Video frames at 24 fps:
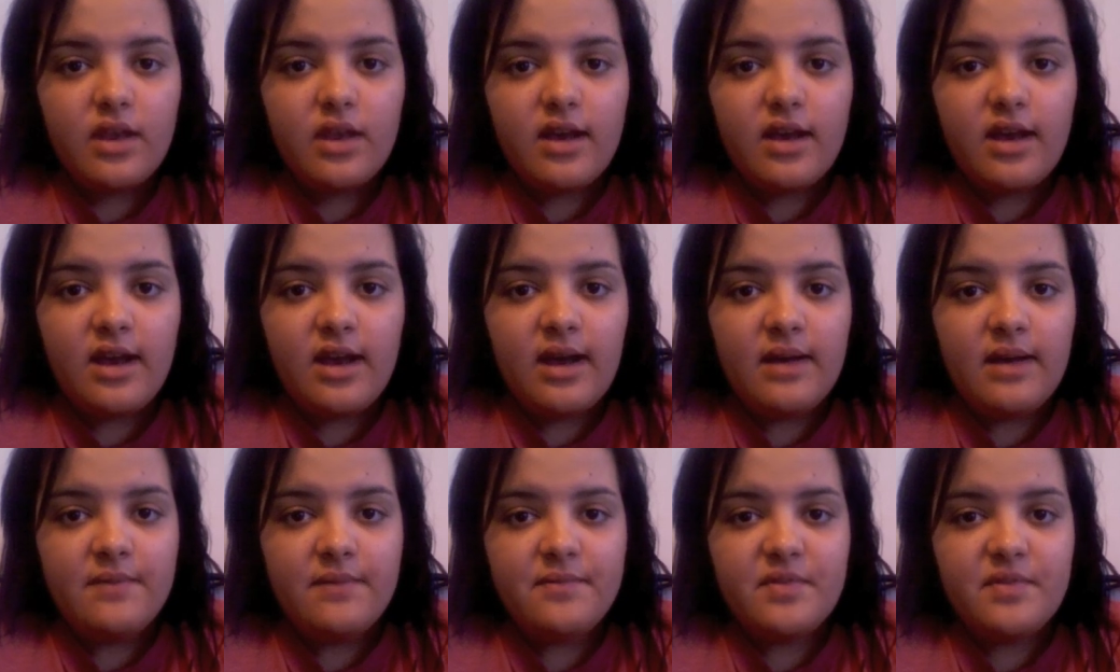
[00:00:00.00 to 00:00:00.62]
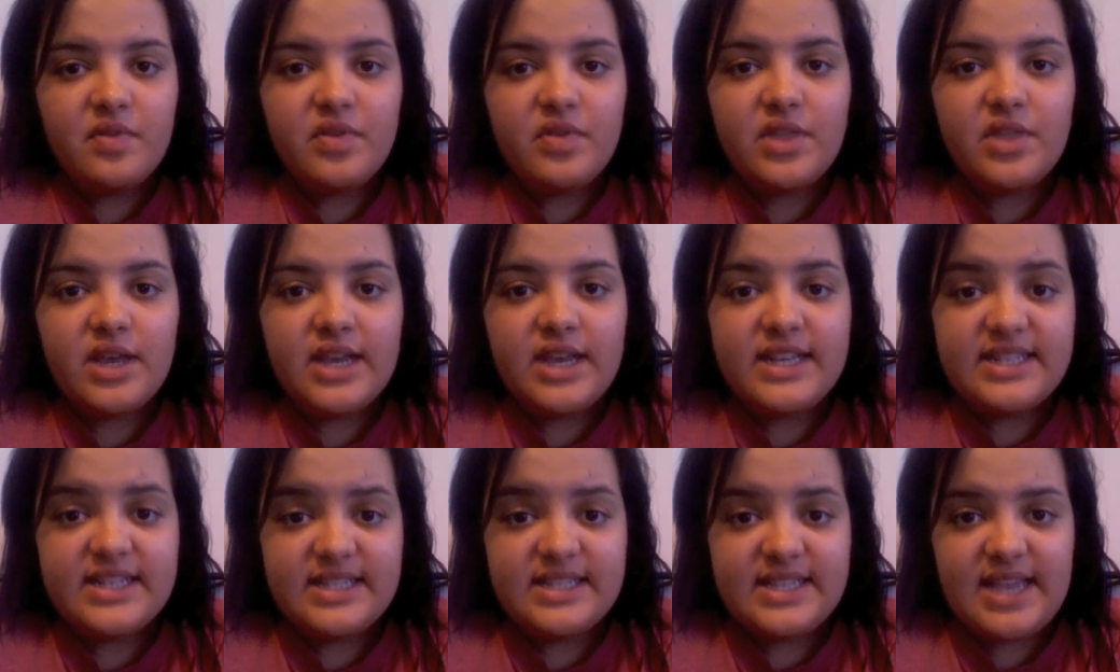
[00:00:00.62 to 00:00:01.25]
the
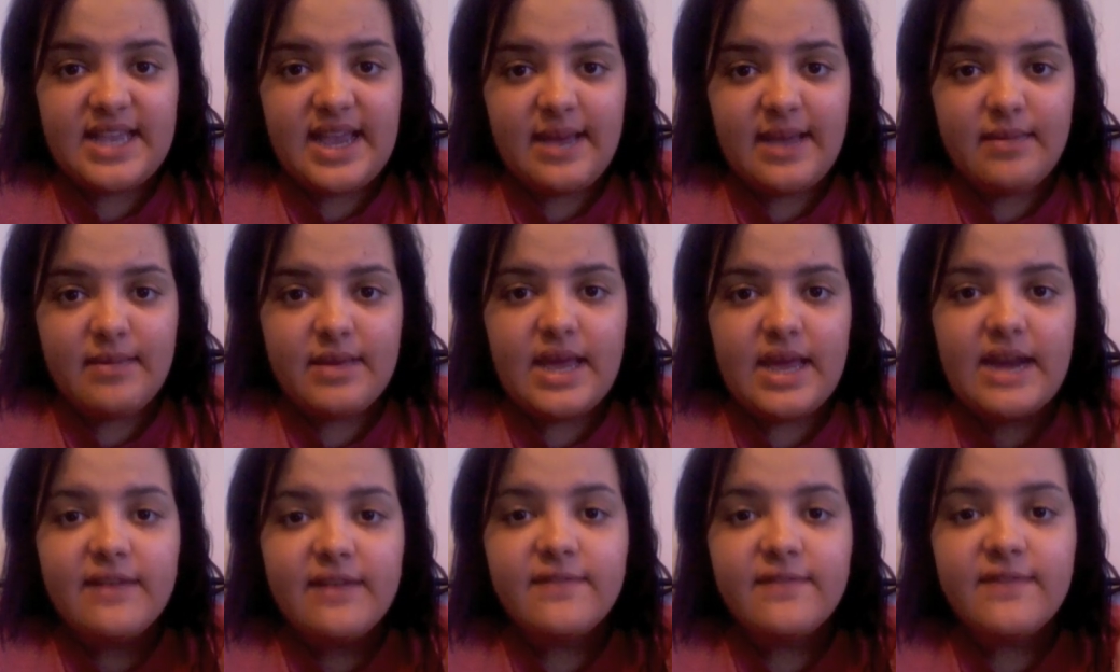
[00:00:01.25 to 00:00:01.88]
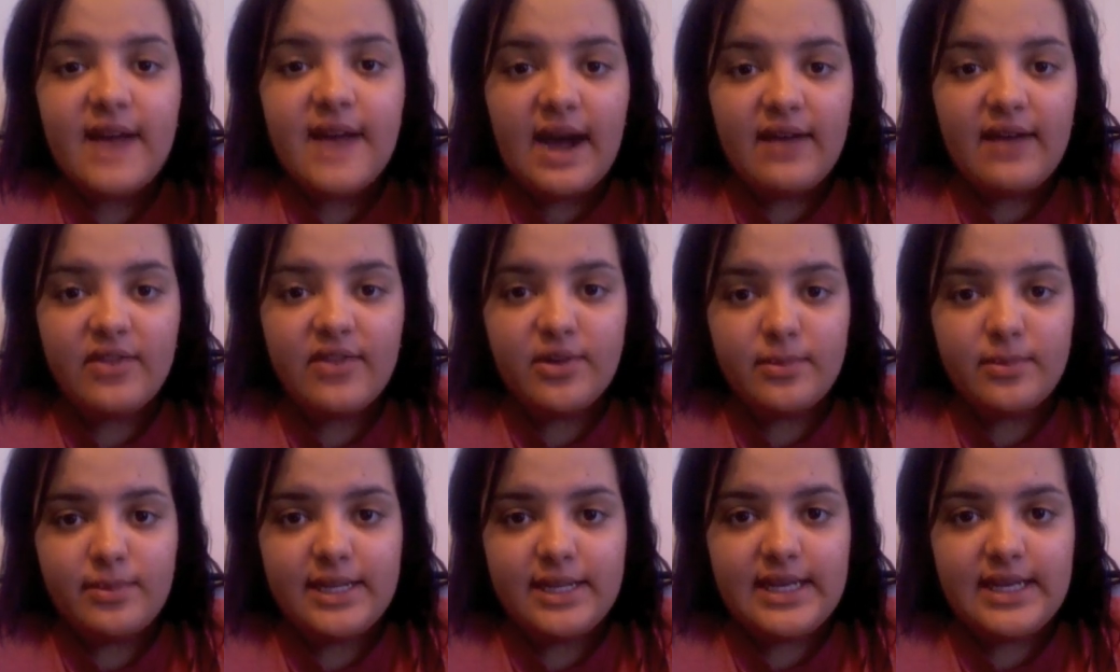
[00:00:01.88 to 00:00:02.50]
exam and found
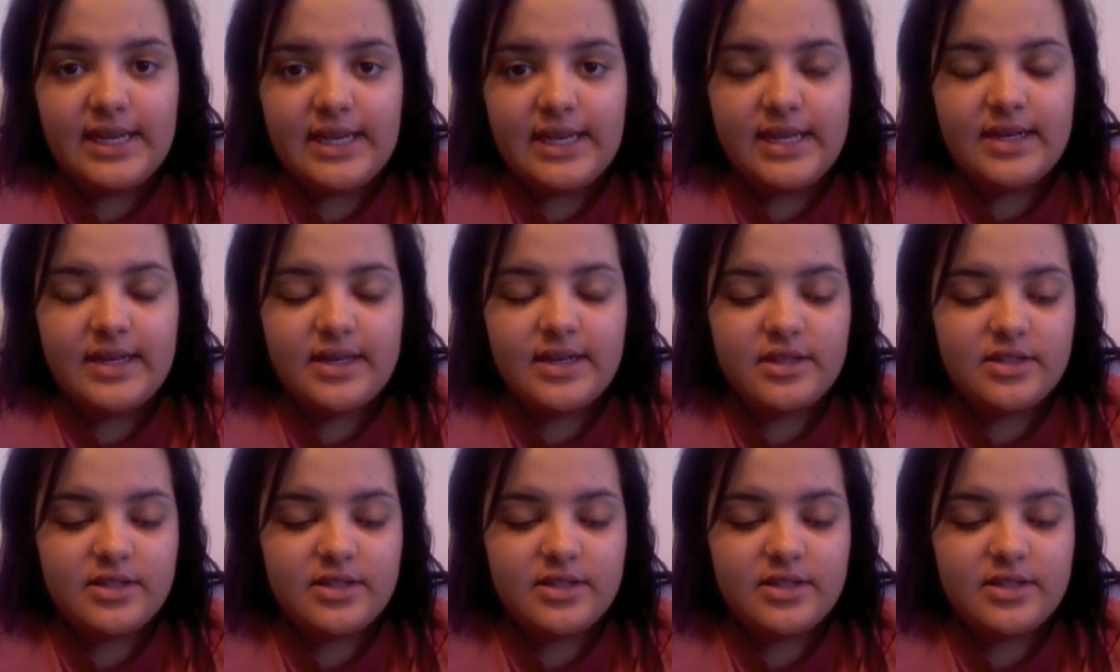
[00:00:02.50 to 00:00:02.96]
the bleed.